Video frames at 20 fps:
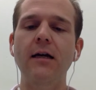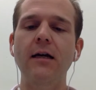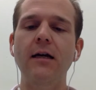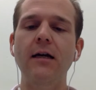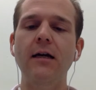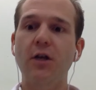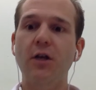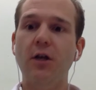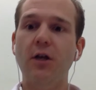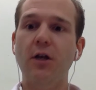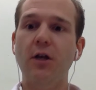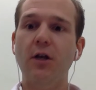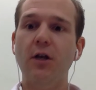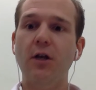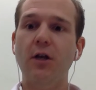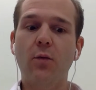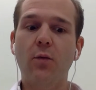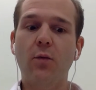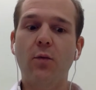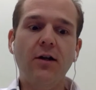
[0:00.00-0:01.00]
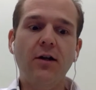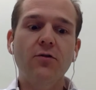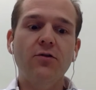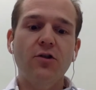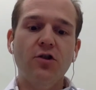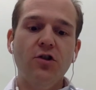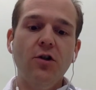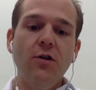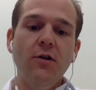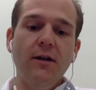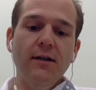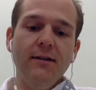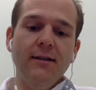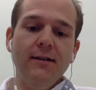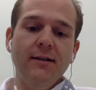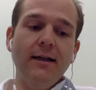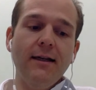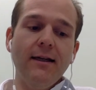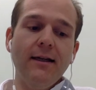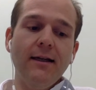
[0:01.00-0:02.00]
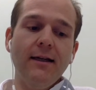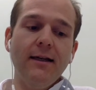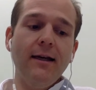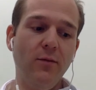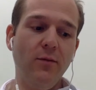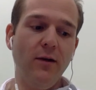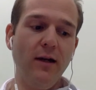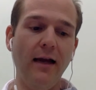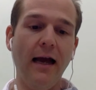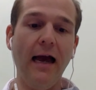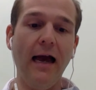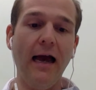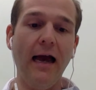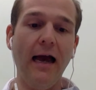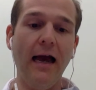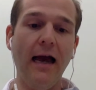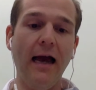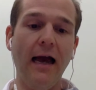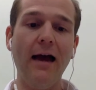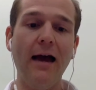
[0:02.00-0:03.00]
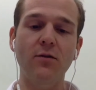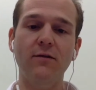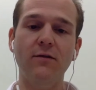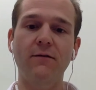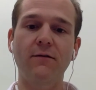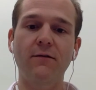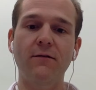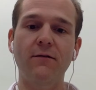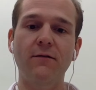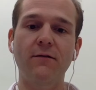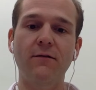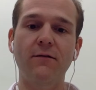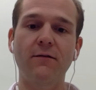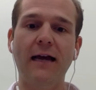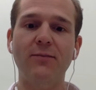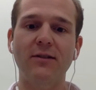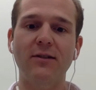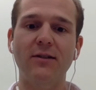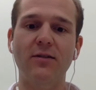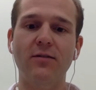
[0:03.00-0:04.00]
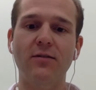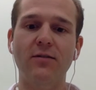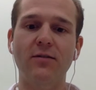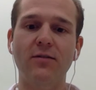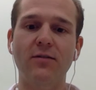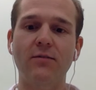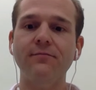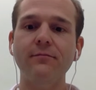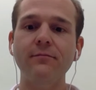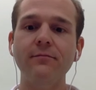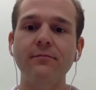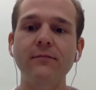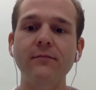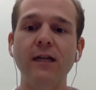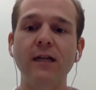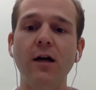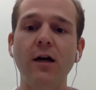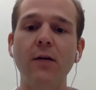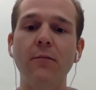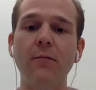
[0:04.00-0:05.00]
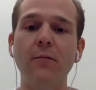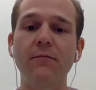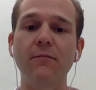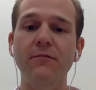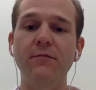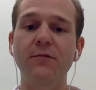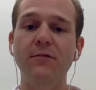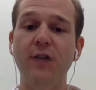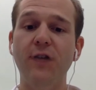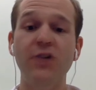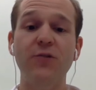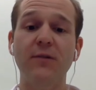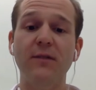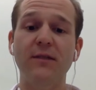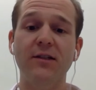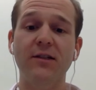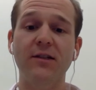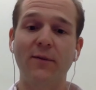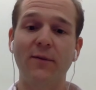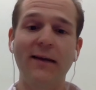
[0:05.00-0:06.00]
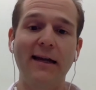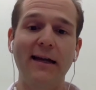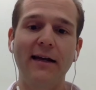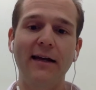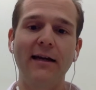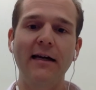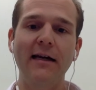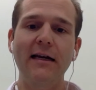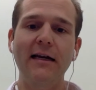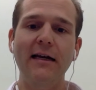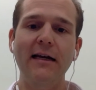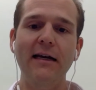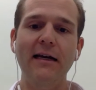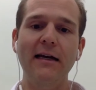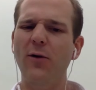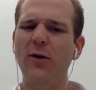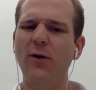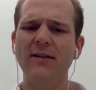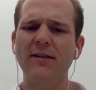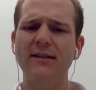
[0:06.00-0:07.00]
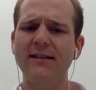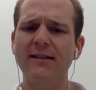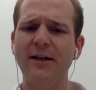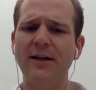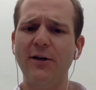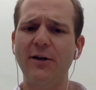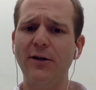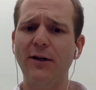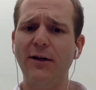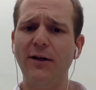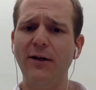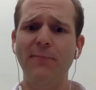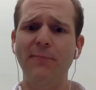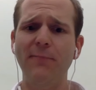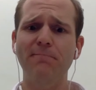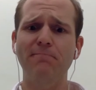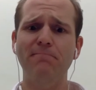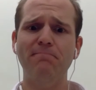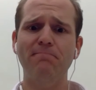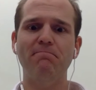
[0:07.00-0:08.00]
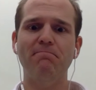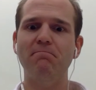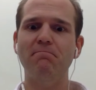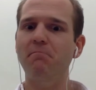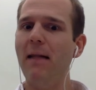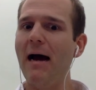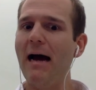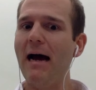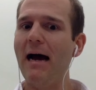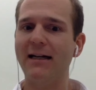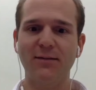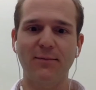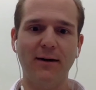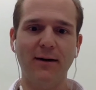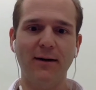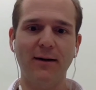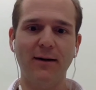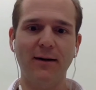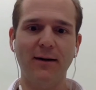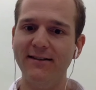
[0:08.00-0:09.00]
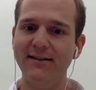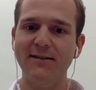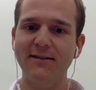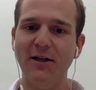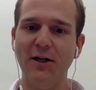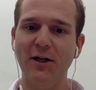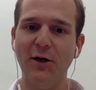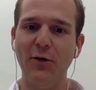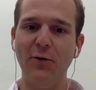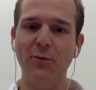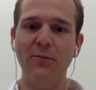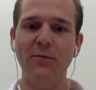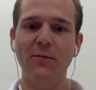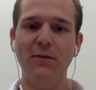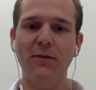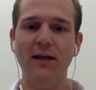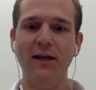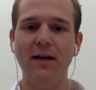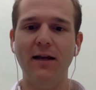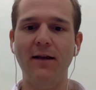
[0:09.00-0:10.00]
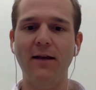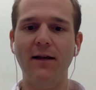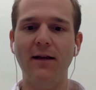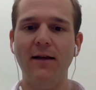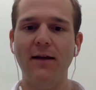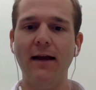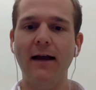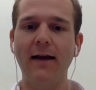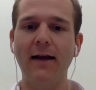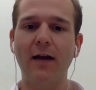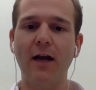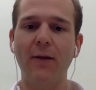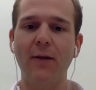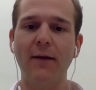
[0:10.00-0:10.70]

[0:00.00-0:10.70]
But it goes to show you that in societies, we have these sorts of explicit judgments that we make that don't necessarily maximize, the